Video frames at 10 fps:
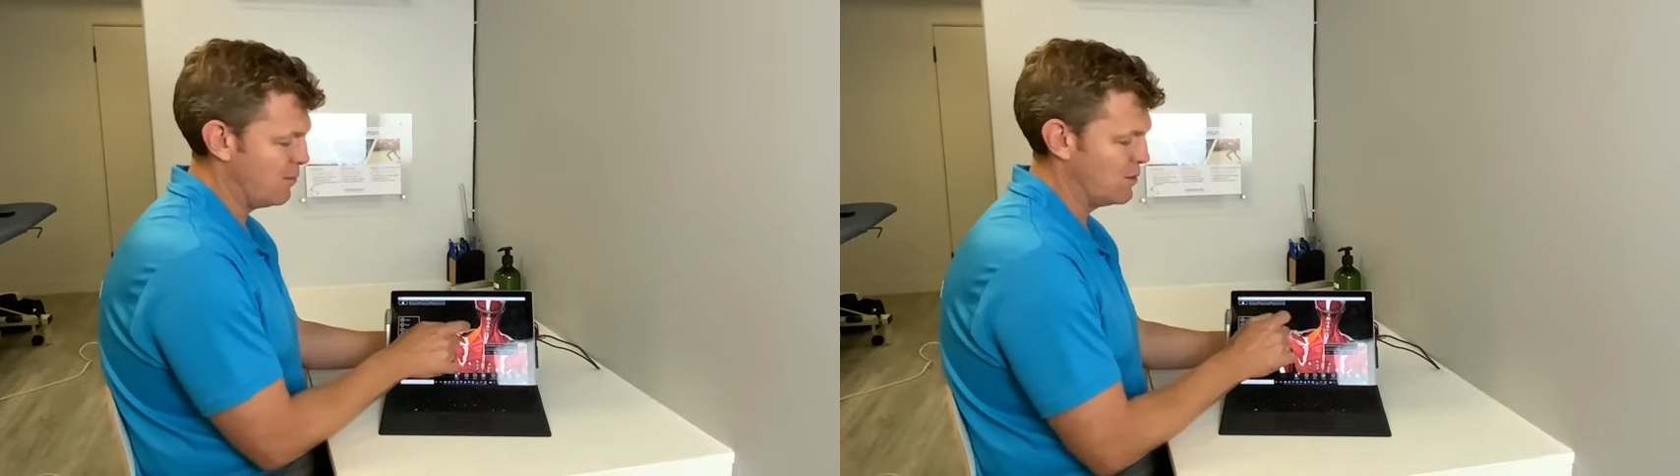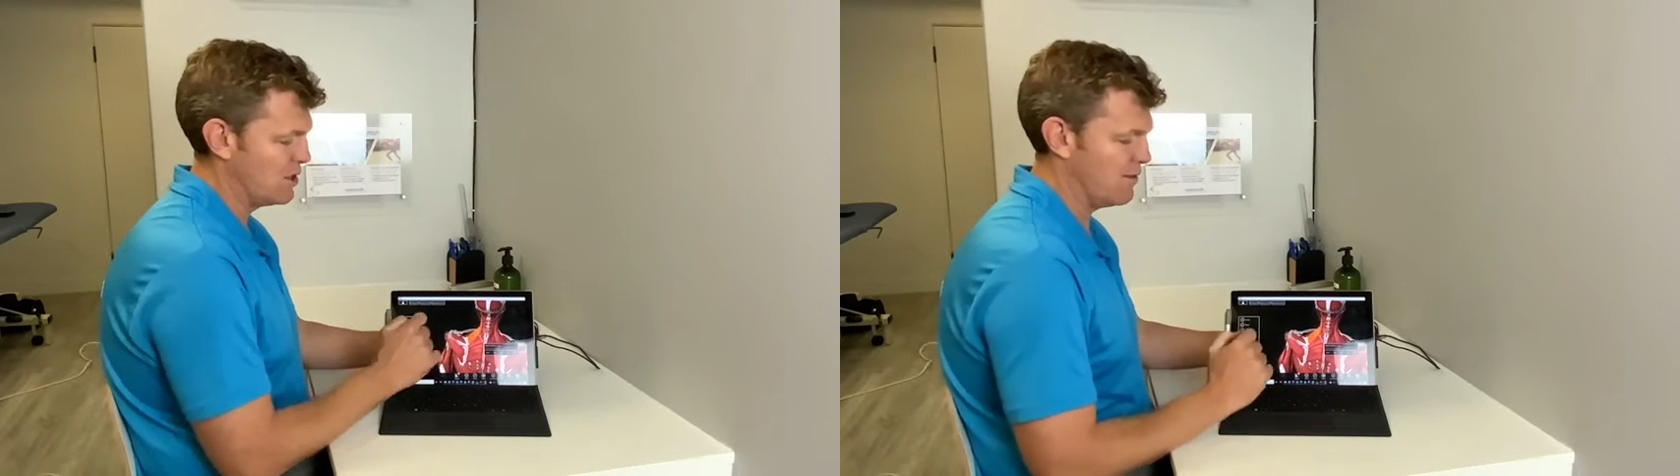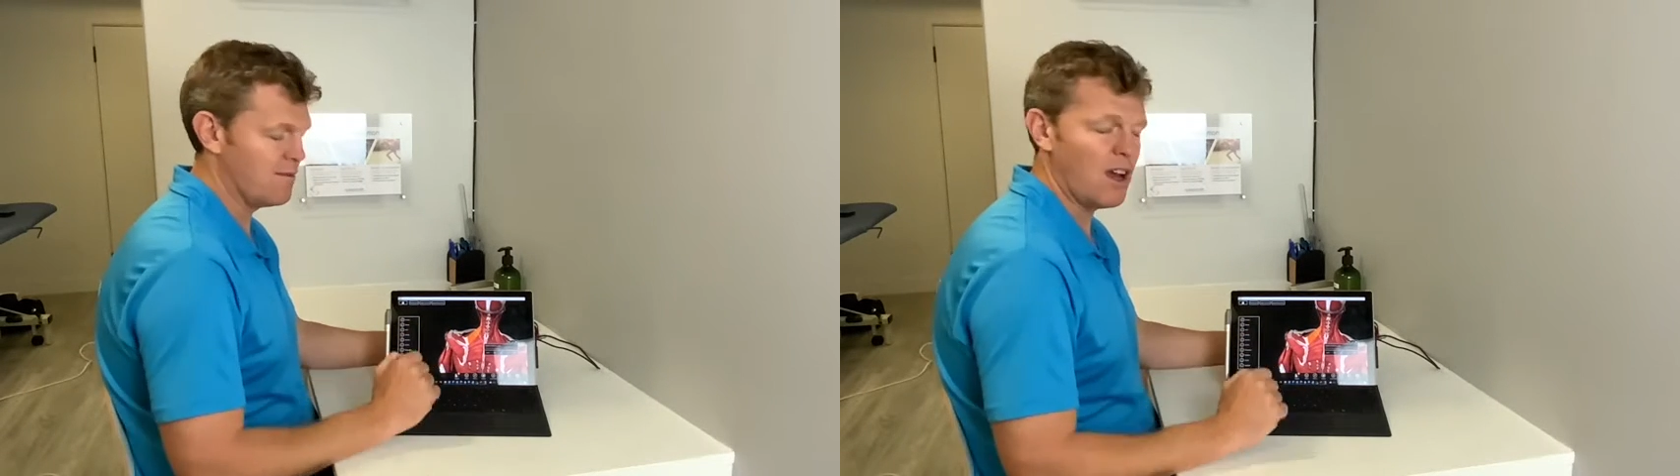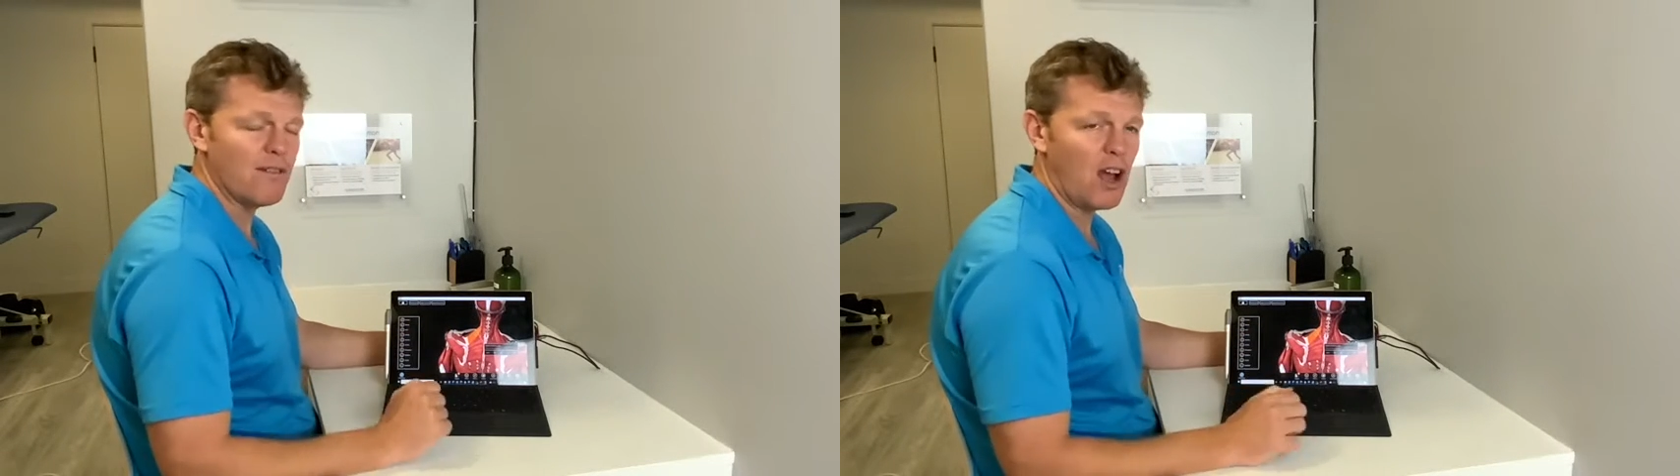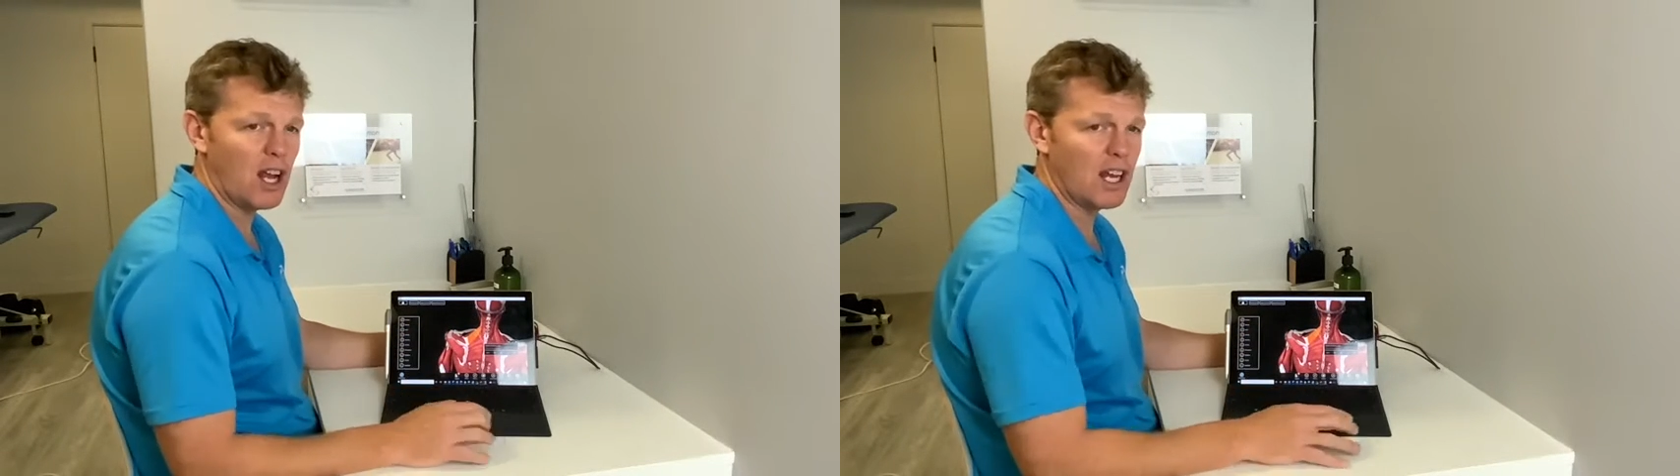which I've
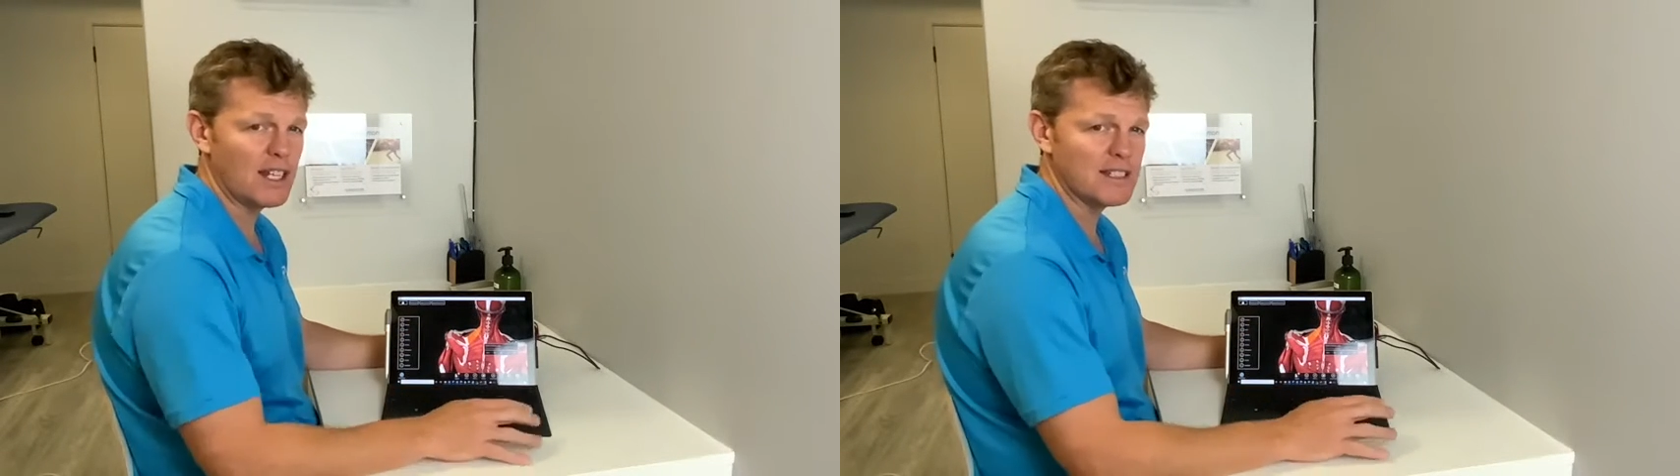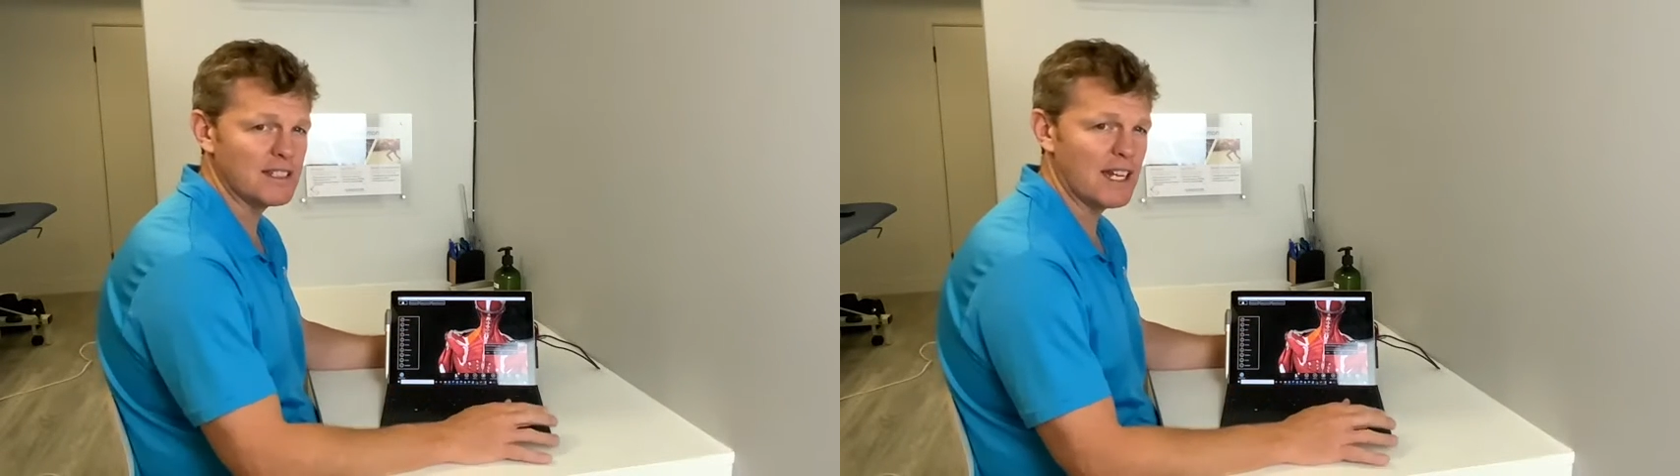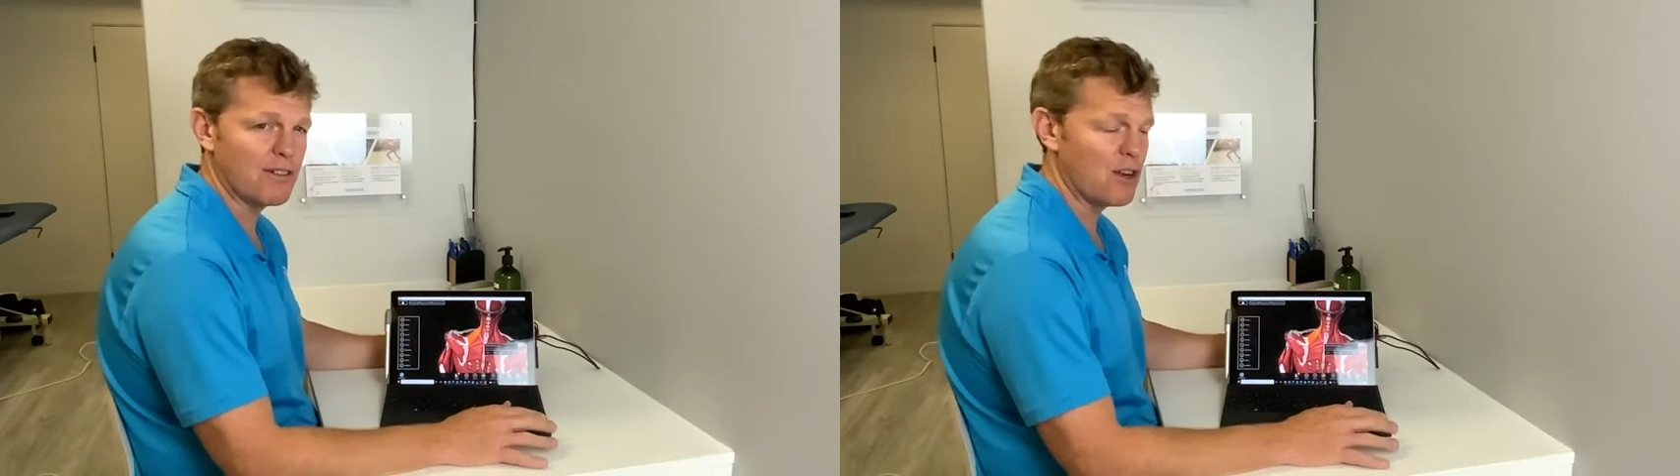highlighted there,